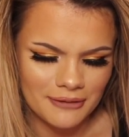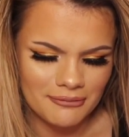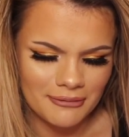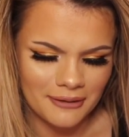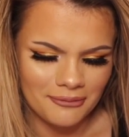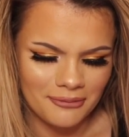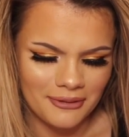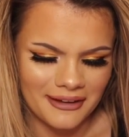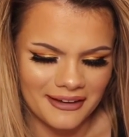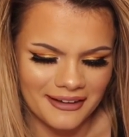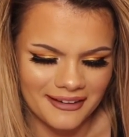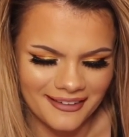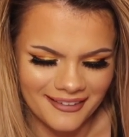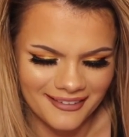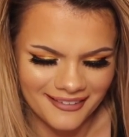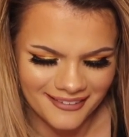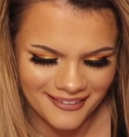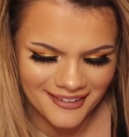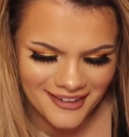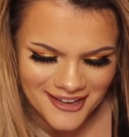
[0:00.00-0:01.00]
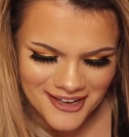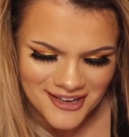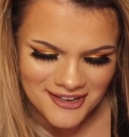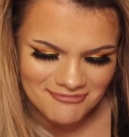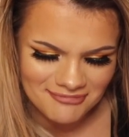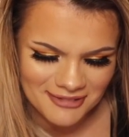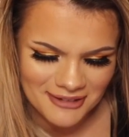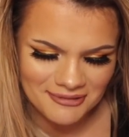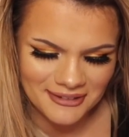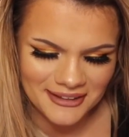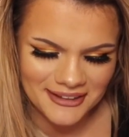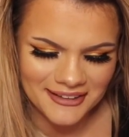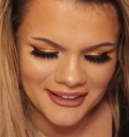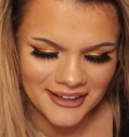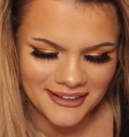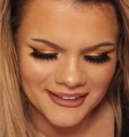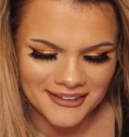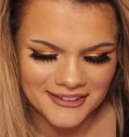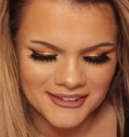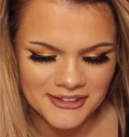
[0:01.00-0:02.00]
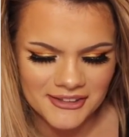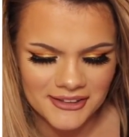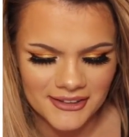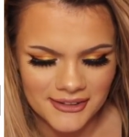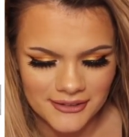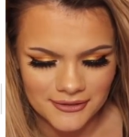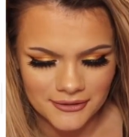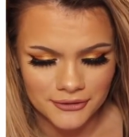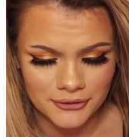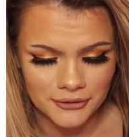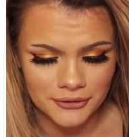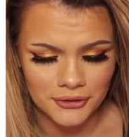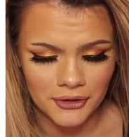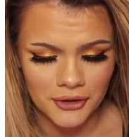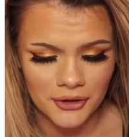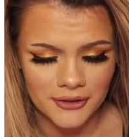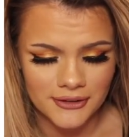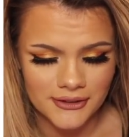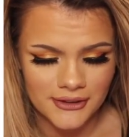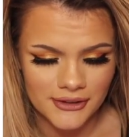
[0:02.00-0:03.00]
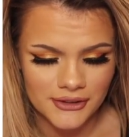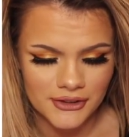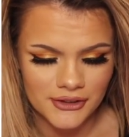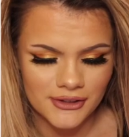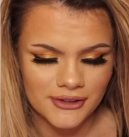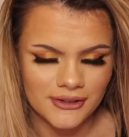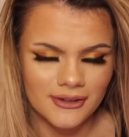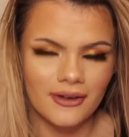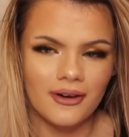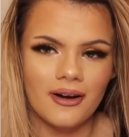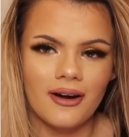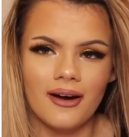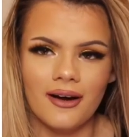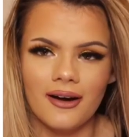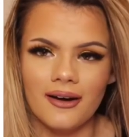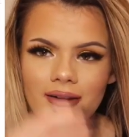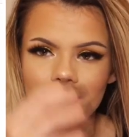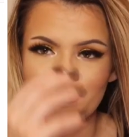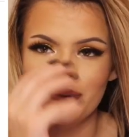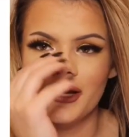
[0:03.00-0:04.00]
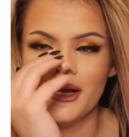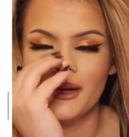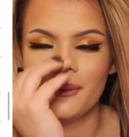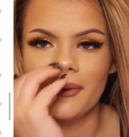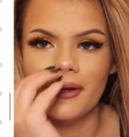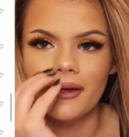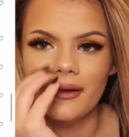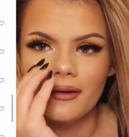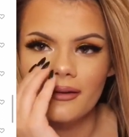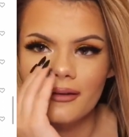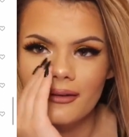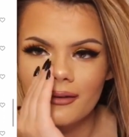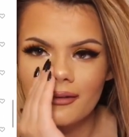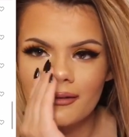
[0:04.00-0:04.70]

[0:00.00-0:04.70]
My big 9-inch rod has just got hard, baby.